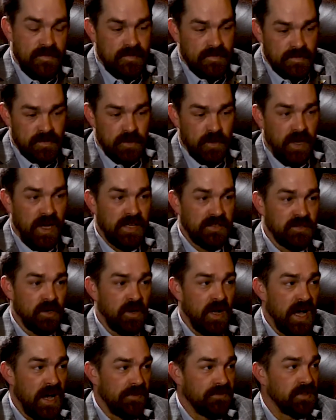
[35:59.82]
you guys
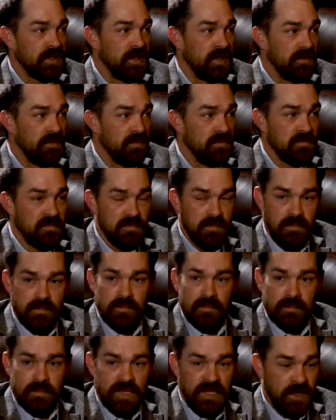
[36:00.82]
don't have to
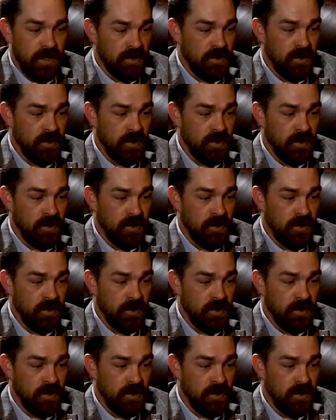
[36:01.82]
be a